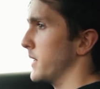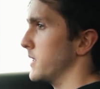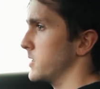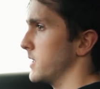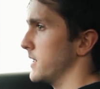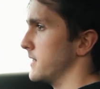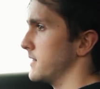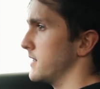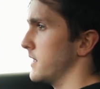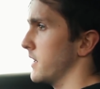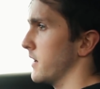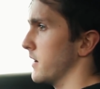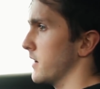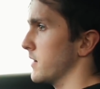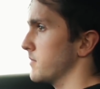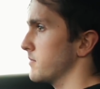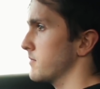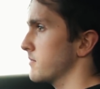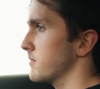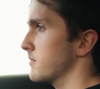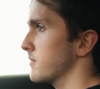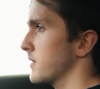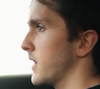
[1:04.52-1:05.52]

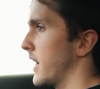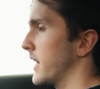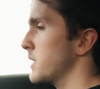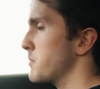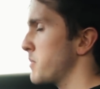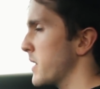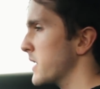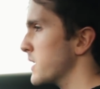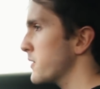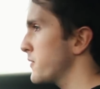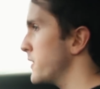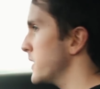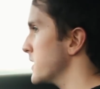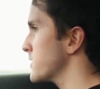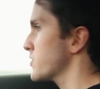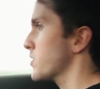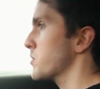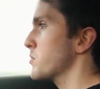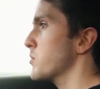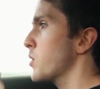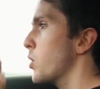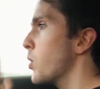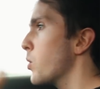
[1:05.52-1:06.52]
GTI, and it benefits
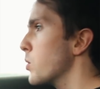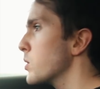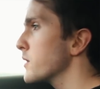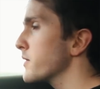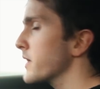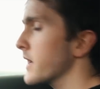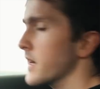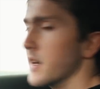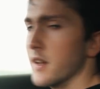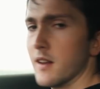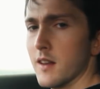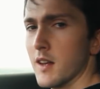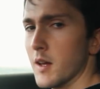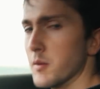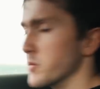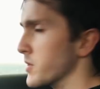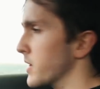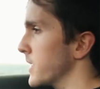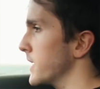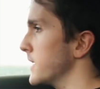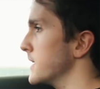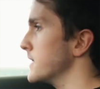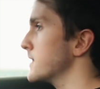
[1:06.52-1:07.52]
from all of the little
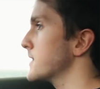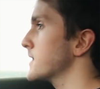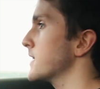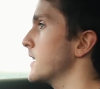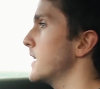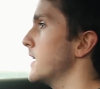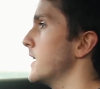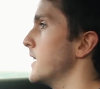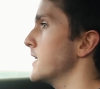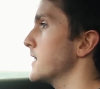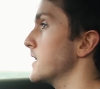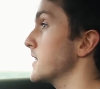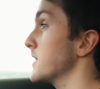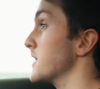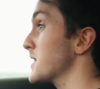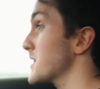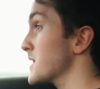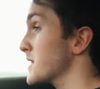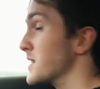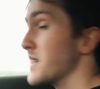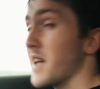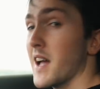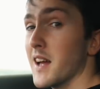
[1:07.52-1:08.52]
upgrades that the
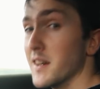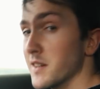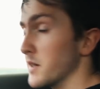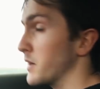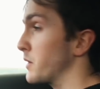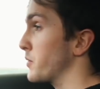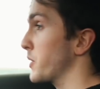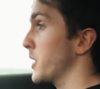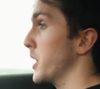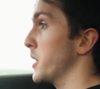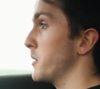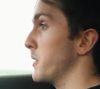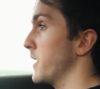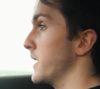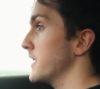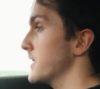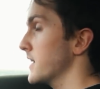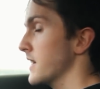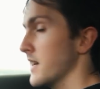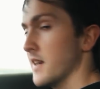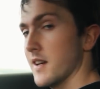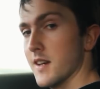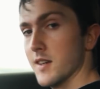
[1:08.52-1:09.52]
standard 308
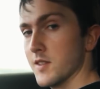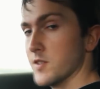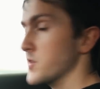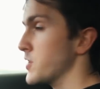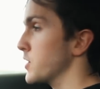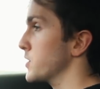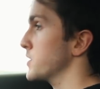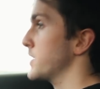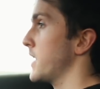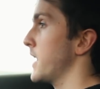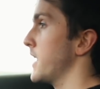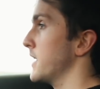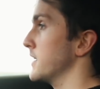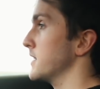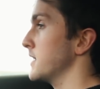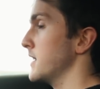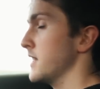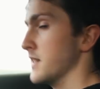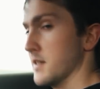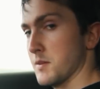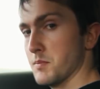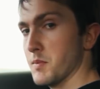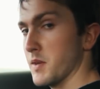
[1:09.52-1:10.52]
has just had in
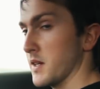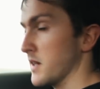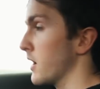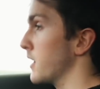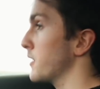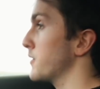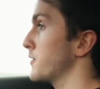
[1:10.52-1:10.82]
its midlife